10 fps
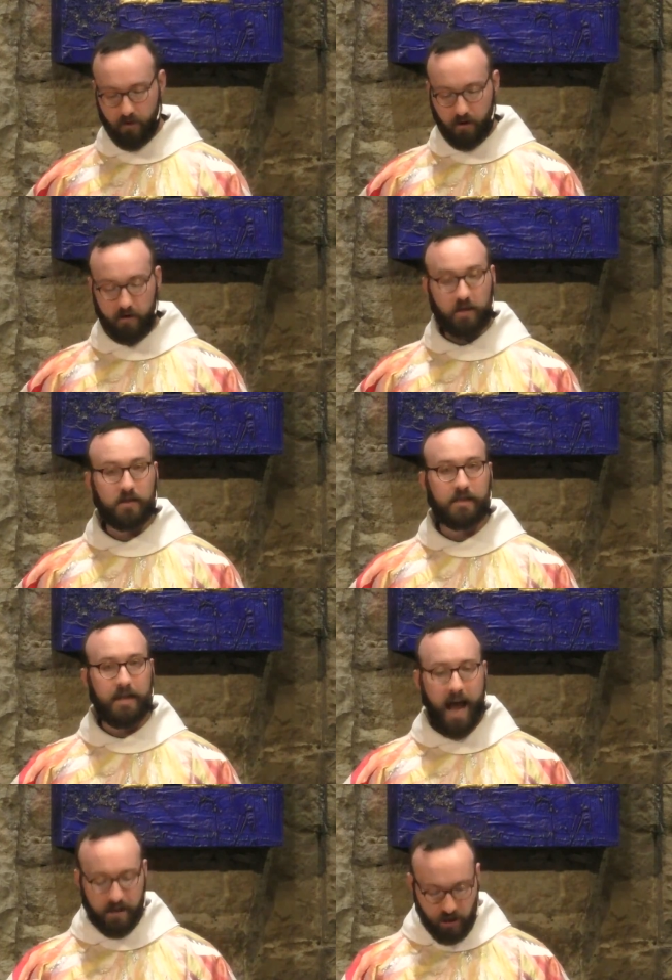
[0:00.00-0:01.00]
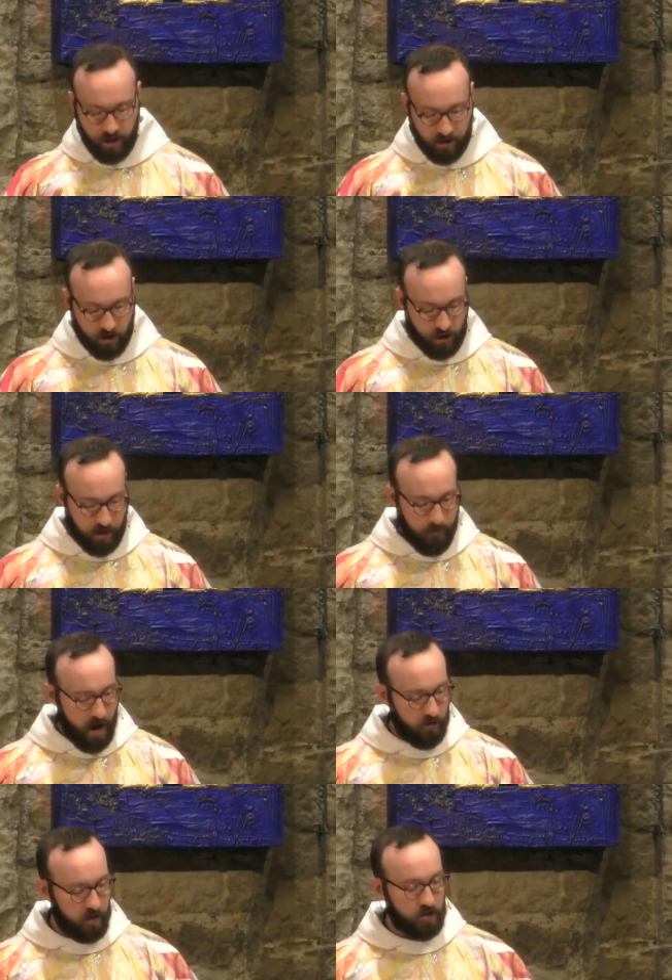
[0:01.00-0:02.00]
to snatch his sheep out
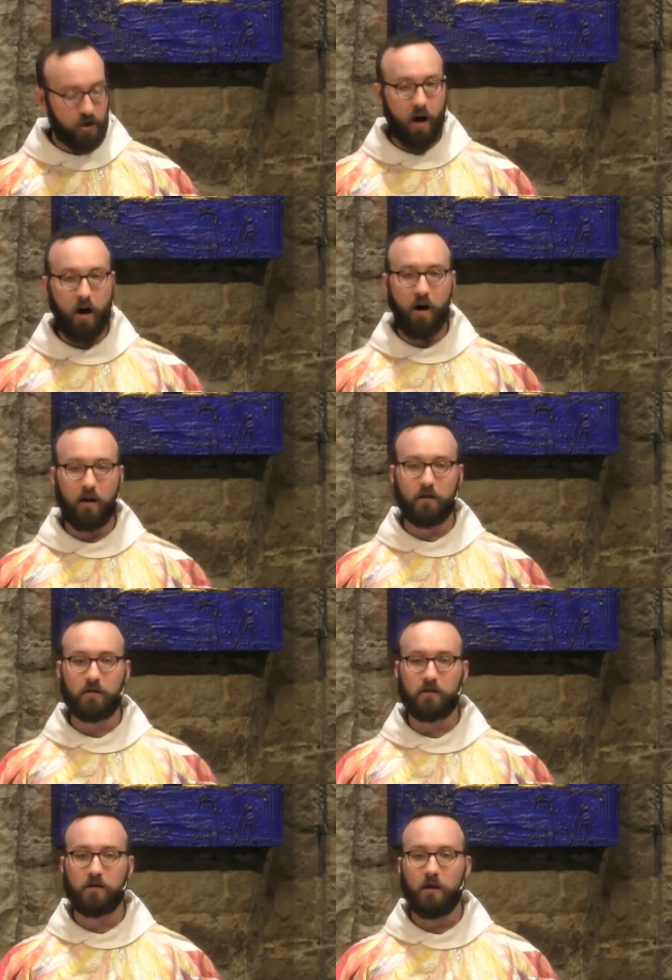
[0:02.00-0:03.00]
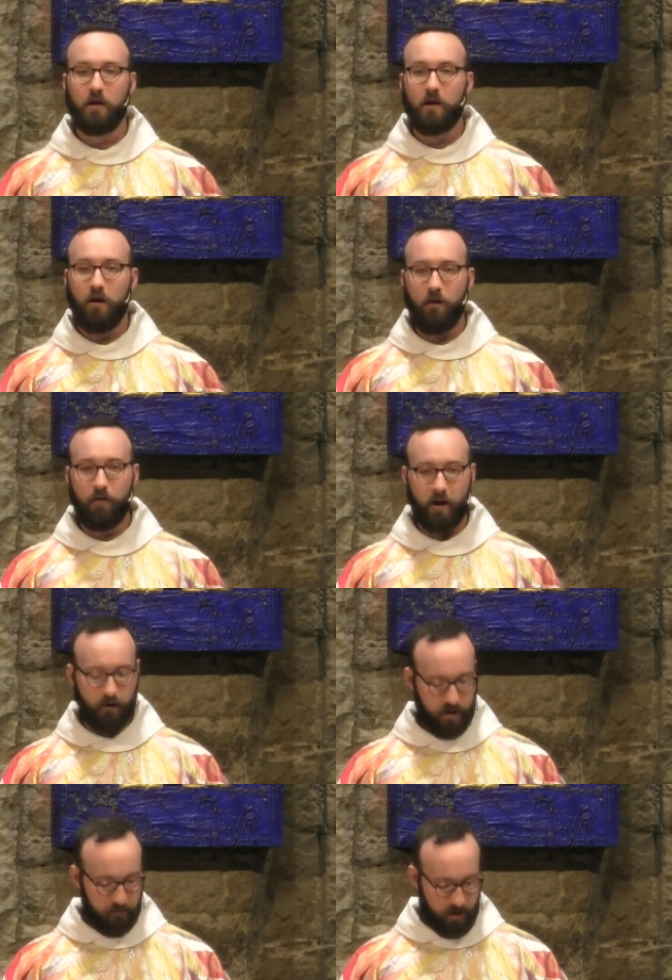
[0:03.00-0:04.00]
of the jaws of their
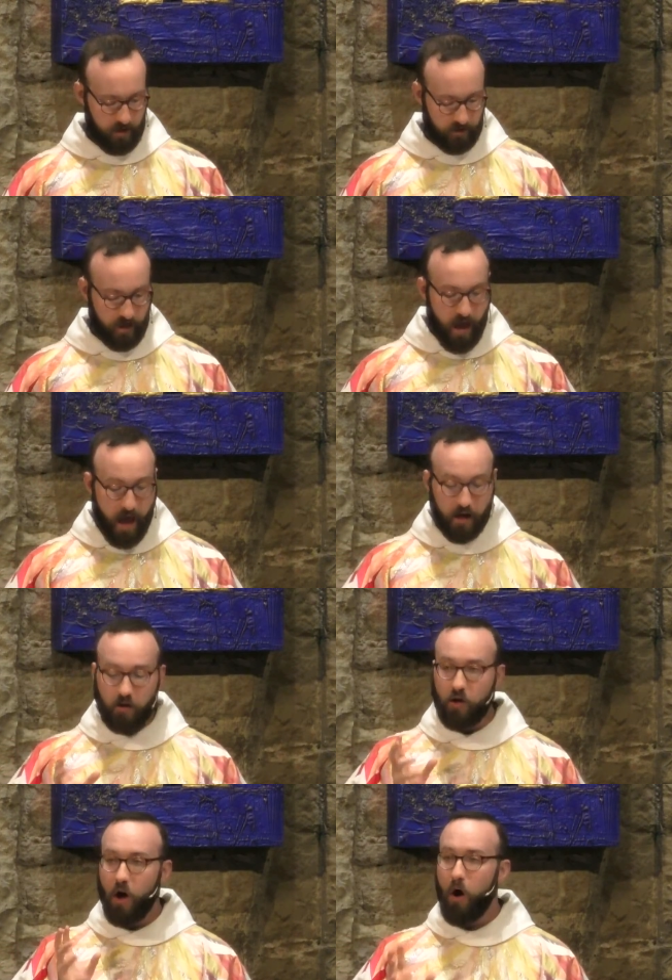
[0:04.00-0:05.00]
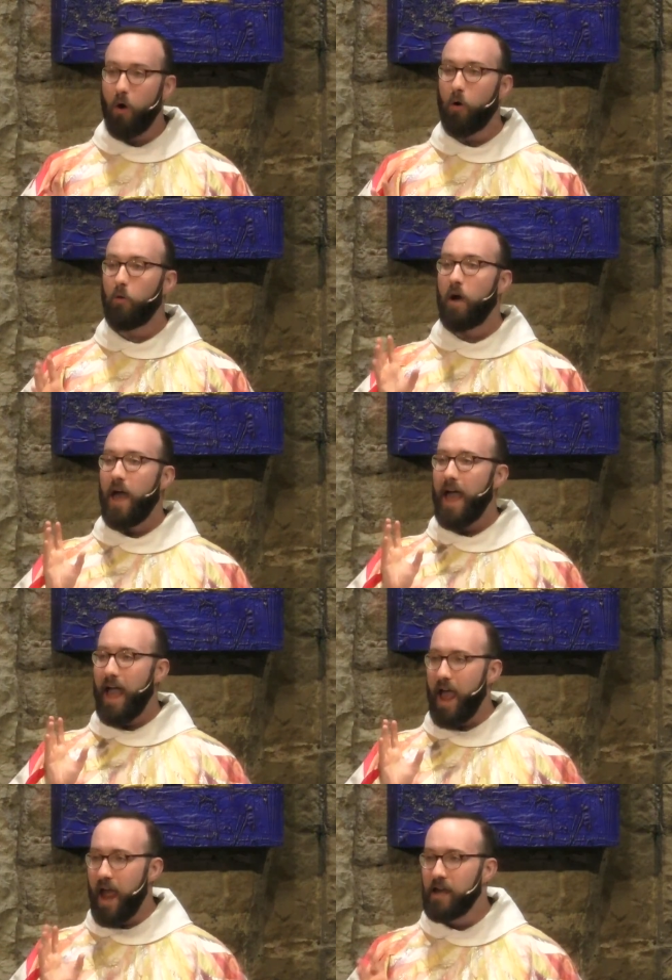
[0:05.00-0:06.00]
enemies, and go
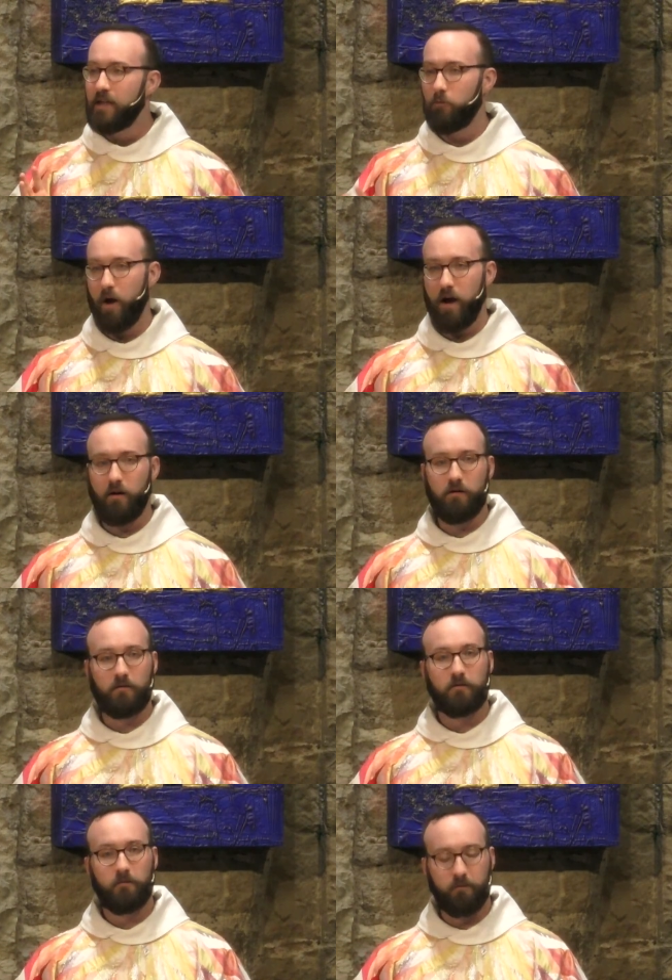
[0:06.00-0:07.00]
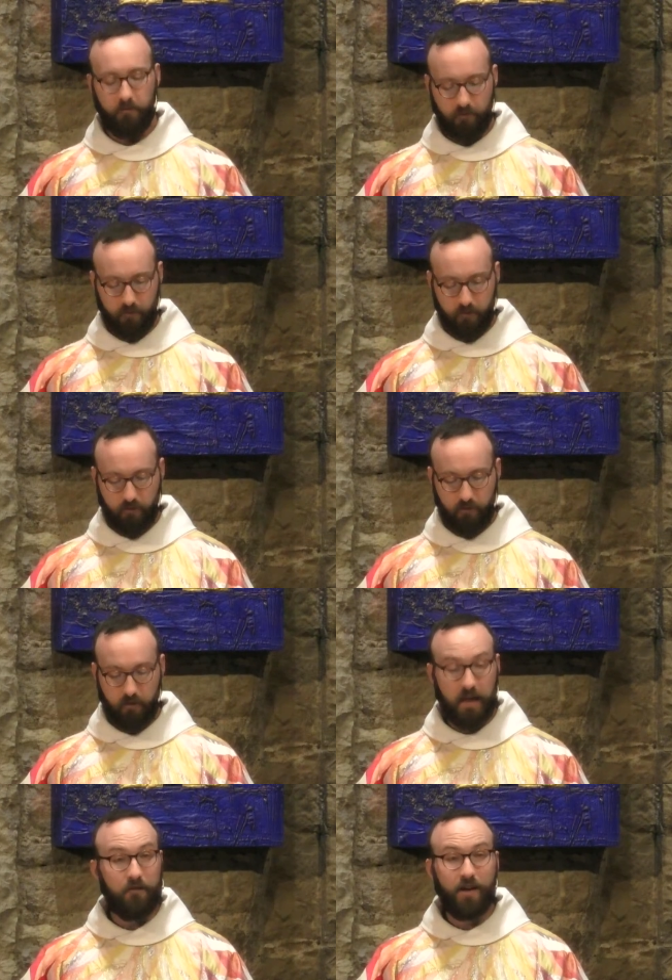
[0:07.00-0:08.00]
anywhere,
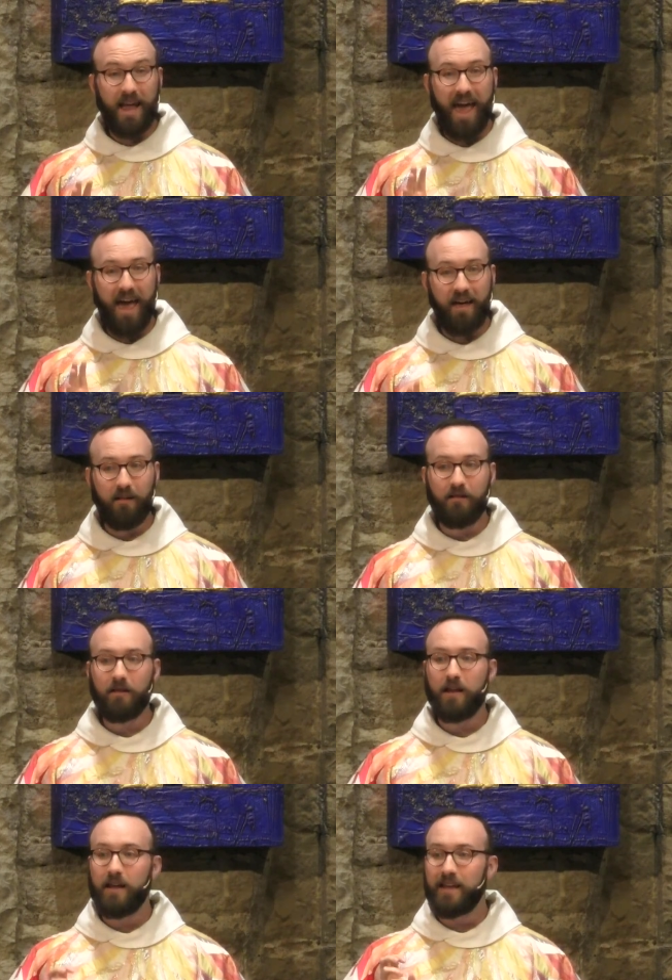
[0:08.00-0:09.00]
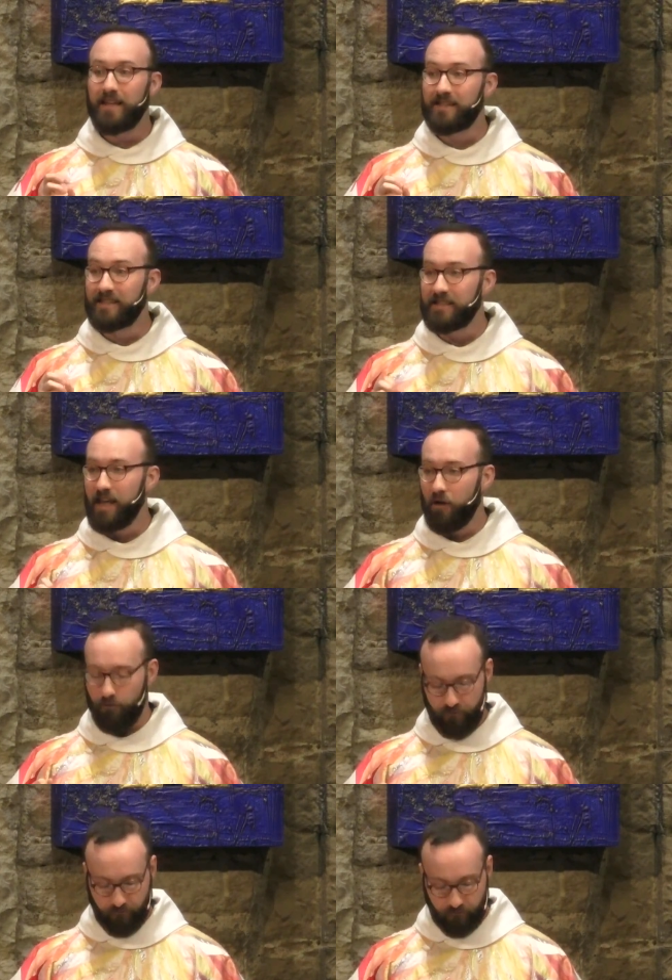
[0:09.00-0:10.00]
even hell
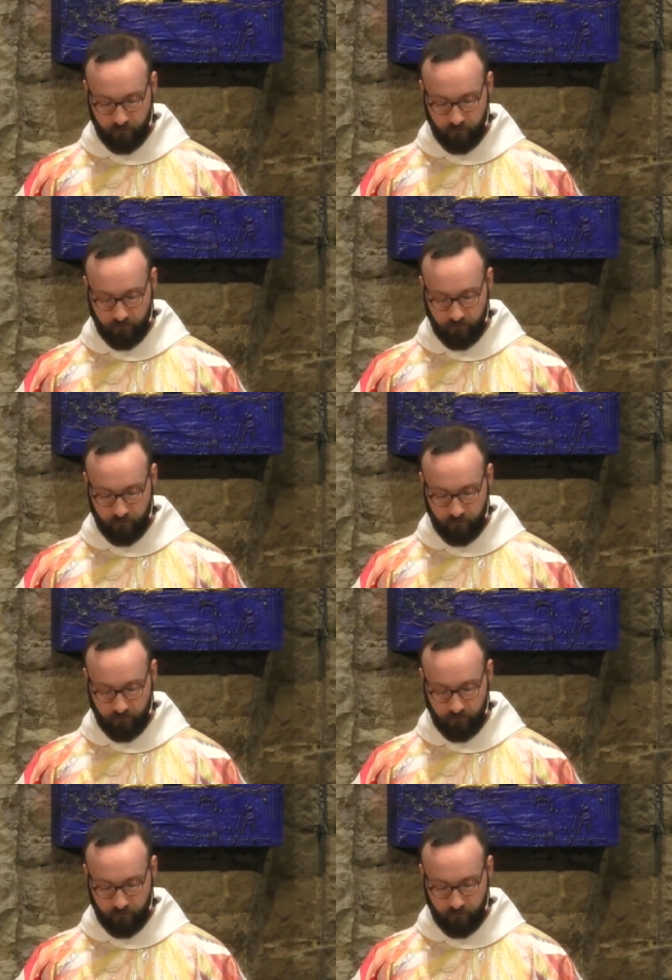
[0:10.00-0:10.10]
itself,